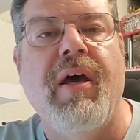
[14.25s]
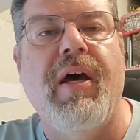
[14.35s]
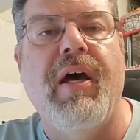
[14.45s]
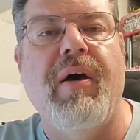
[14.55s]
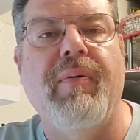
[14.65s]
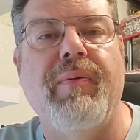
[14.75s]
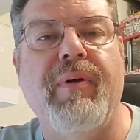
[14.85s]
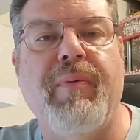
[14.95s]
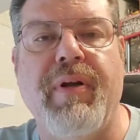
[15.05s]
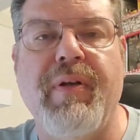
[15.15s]
Uh,
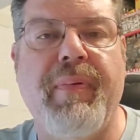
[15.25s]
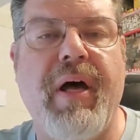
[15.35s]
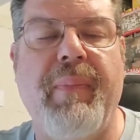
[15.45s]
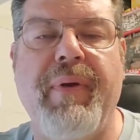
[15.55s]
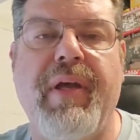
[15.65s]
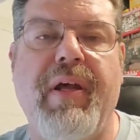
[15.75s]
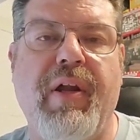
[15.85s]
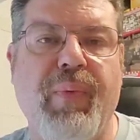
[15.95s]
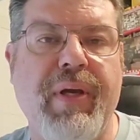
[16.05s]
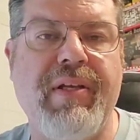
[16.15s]
we wanted to pop in on
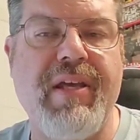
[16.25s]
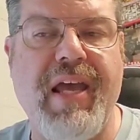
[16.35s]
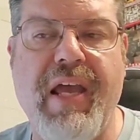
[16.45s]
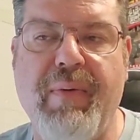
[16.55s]
a weekday,